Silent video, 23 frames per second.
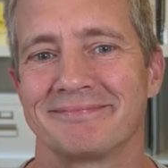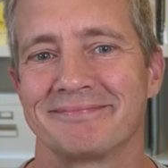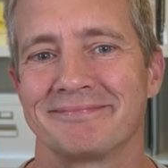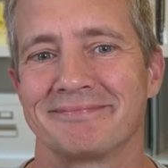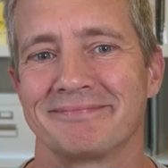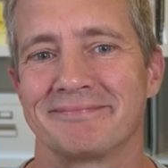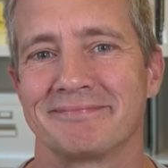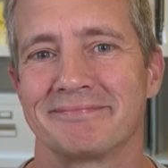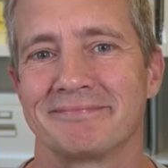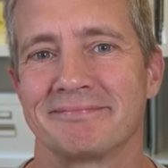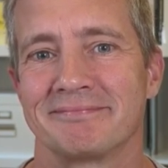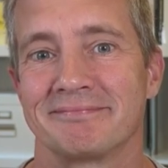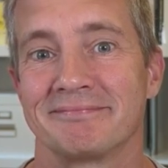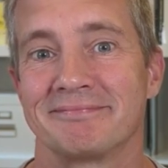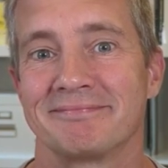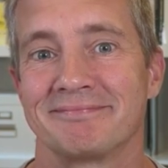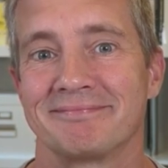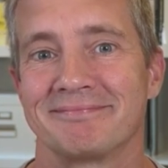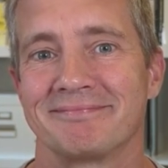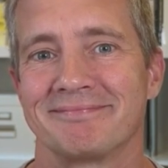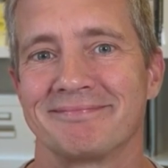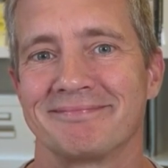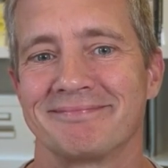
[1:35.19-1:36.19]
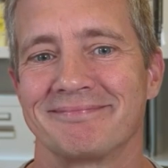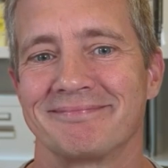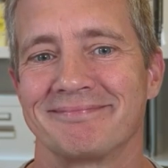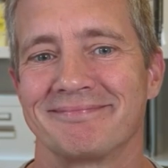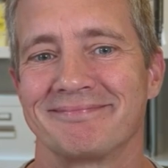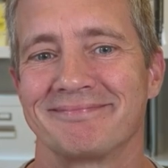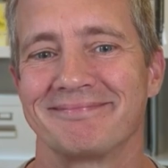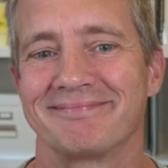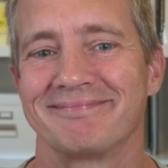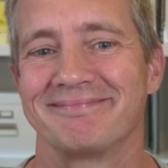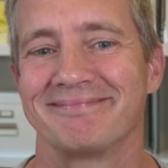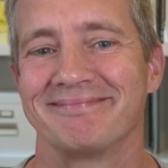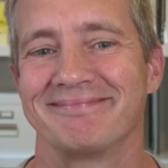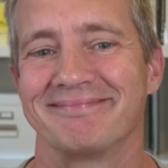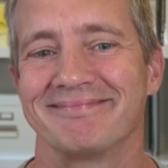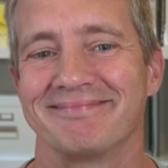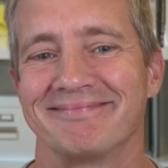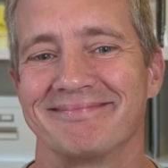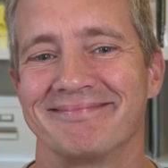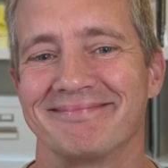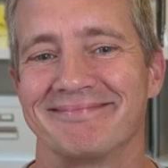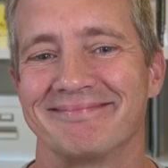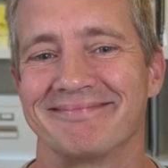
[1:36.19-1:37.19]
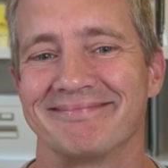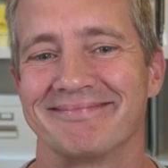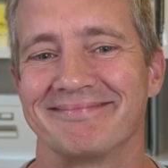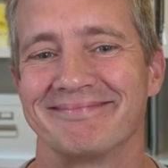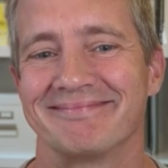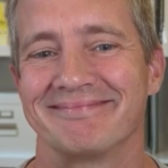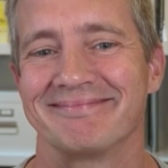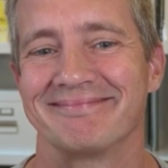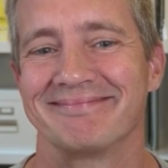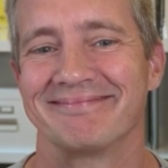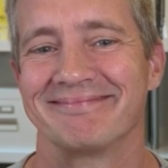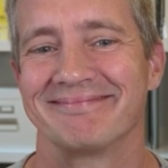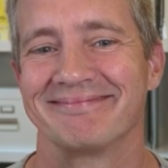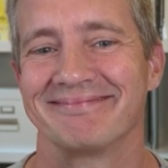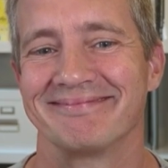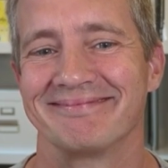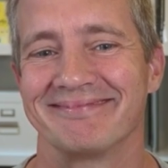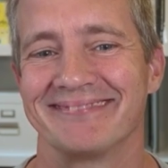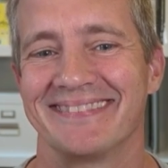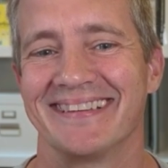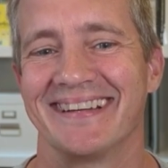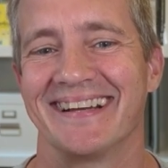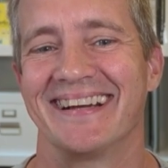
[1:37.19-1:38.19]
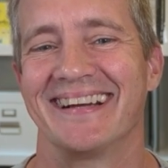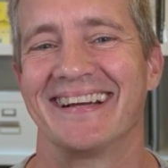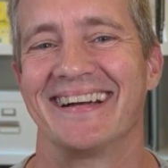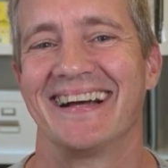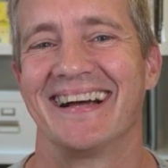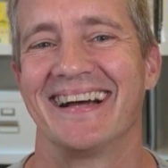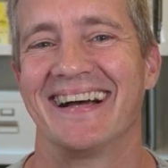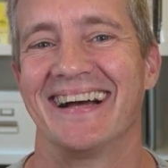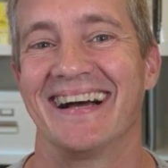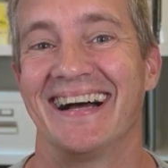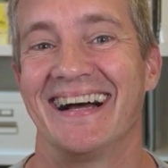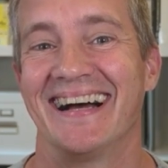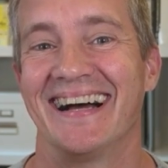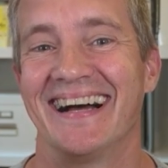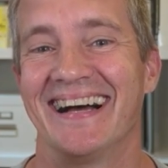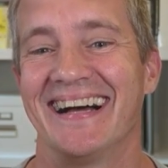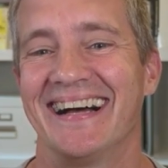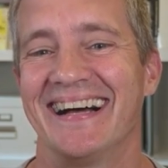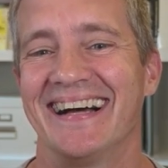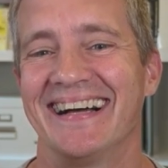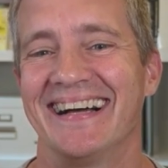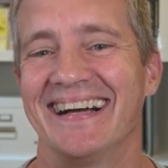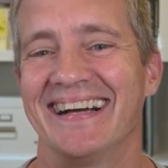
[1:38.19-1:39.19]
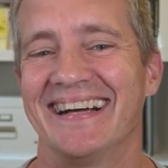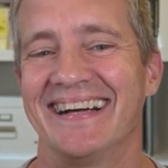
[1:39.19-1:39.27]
The person shown says nothing.